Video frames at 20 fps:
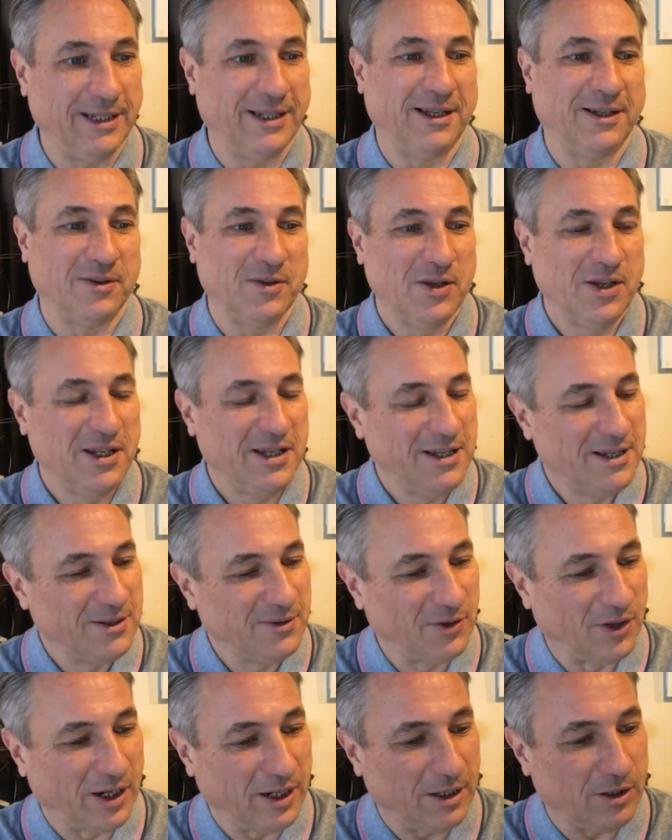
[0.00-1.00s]
Yeah,
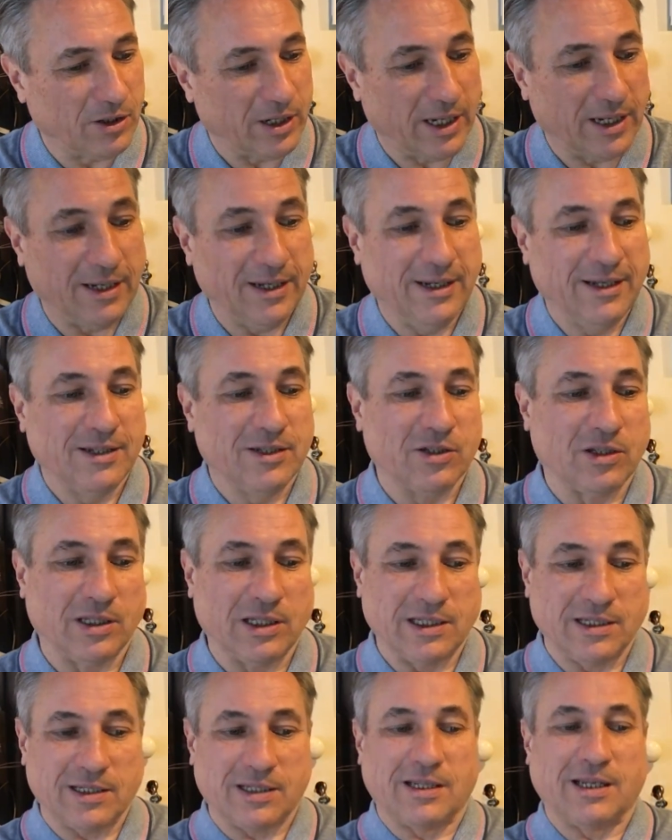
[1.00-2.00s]
right, okay. So
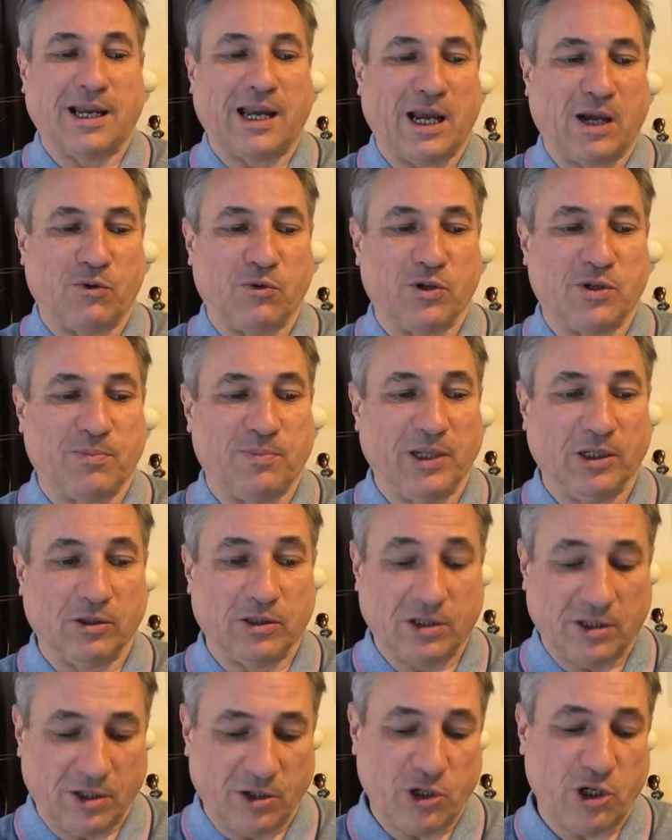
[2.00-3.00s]
that's Harris
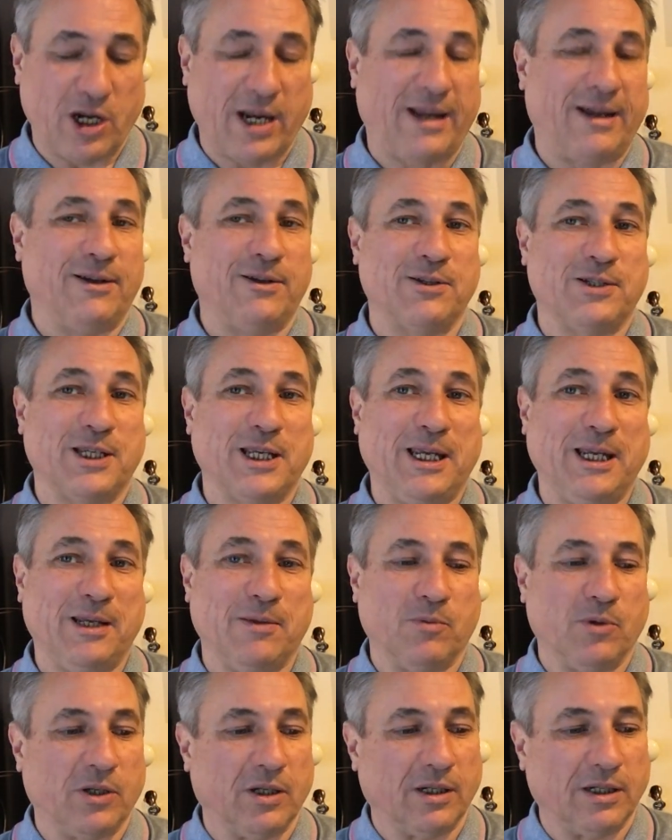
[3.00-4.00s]
Pilton. So shout out to
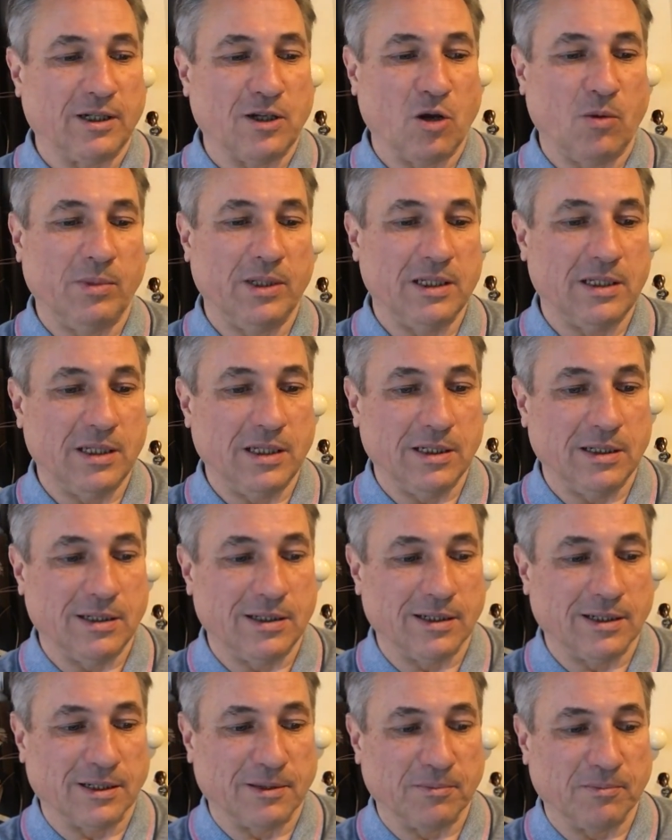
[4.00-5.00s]
him, and I
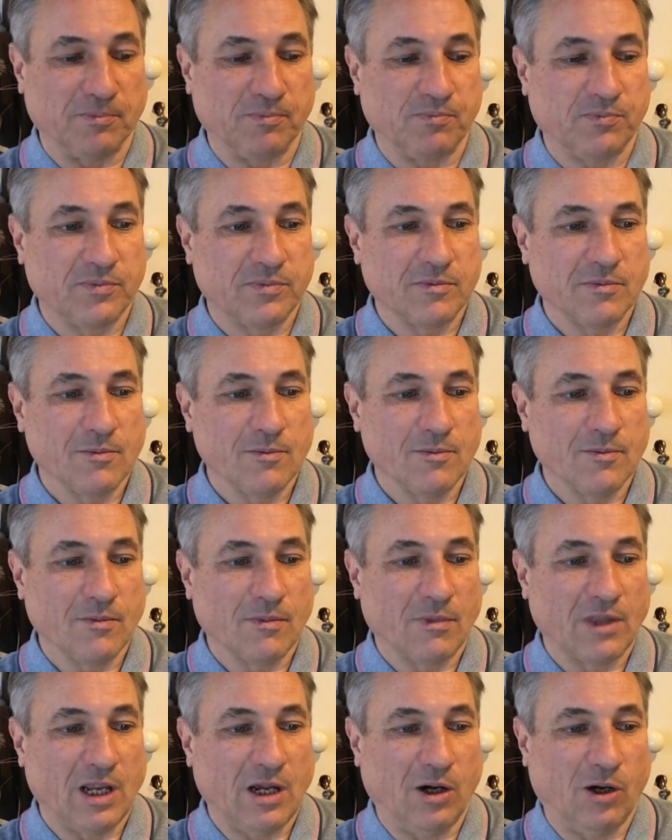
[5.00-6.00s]
commented
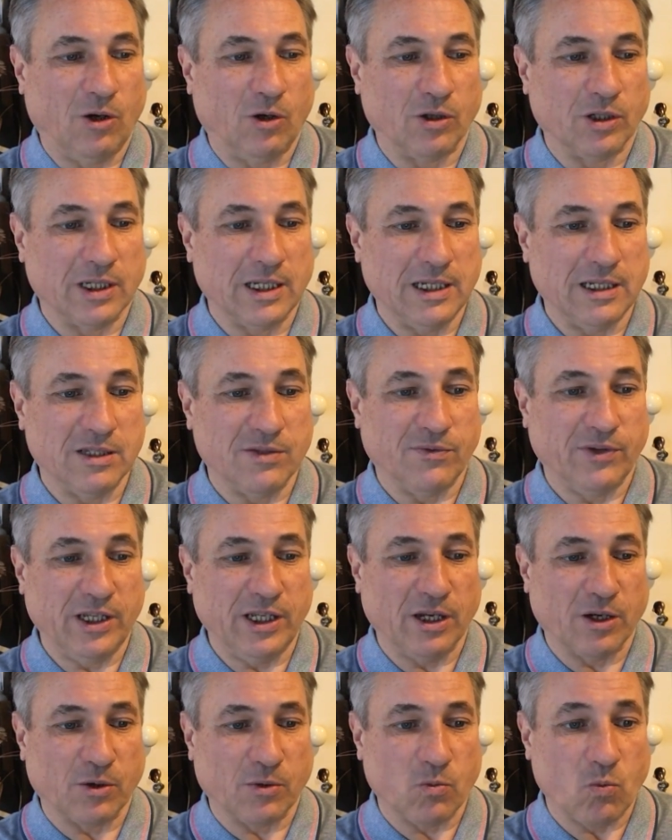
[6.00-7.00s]
on his
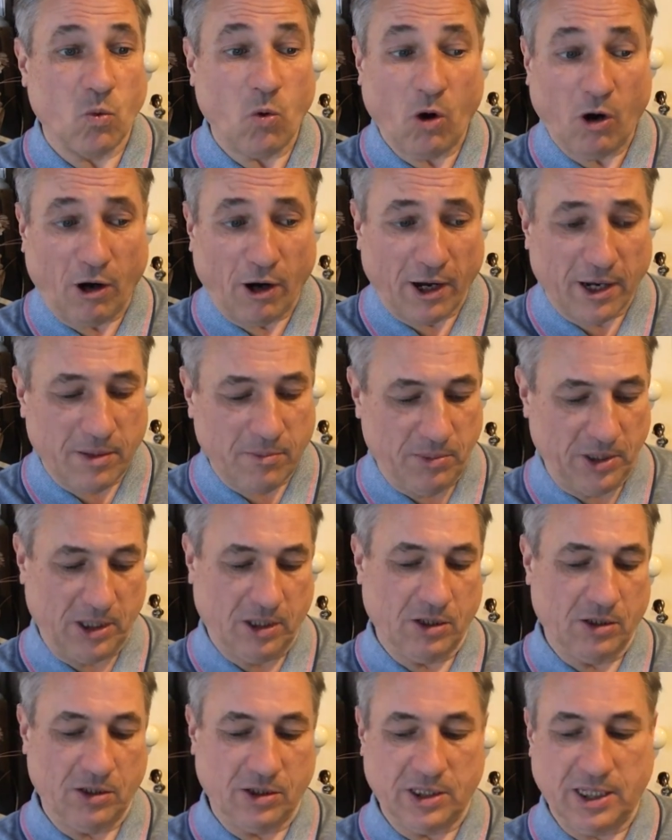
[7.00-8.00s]
video. Why?
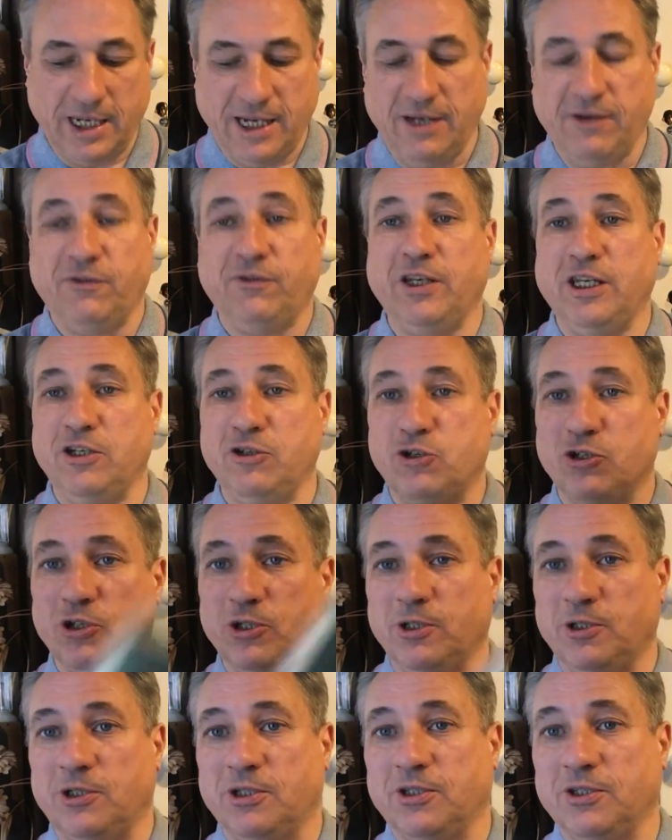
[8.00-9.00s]
Because he
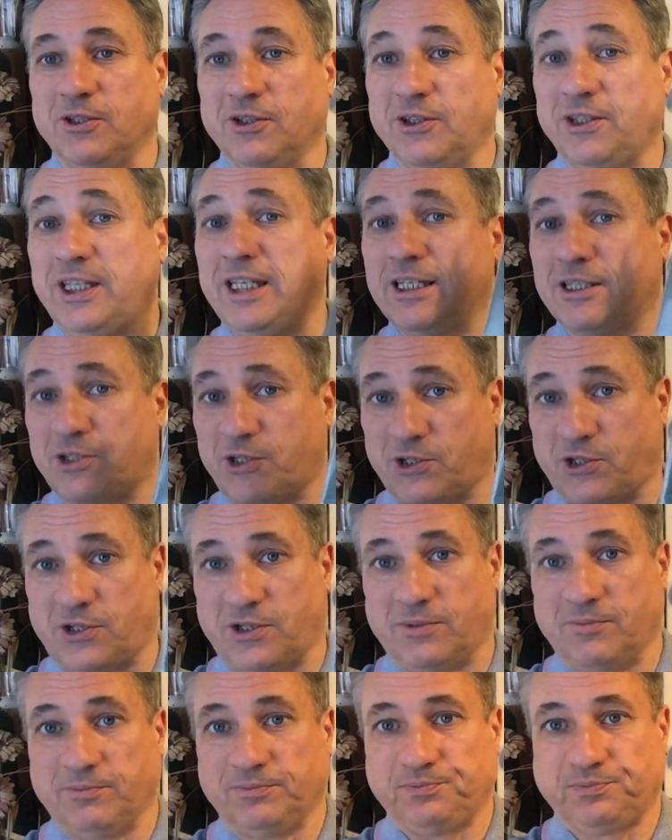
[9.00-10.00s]
featured
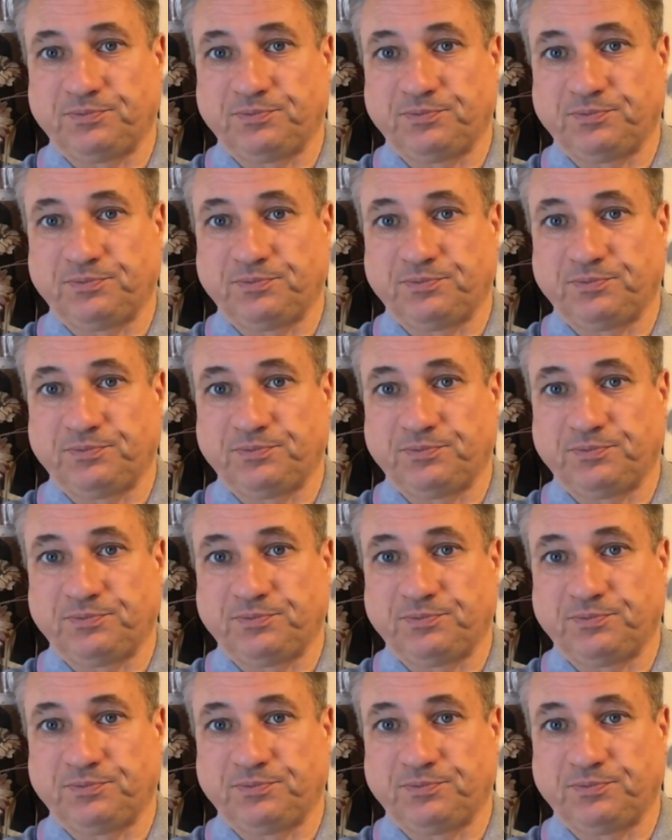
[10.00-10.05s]
this.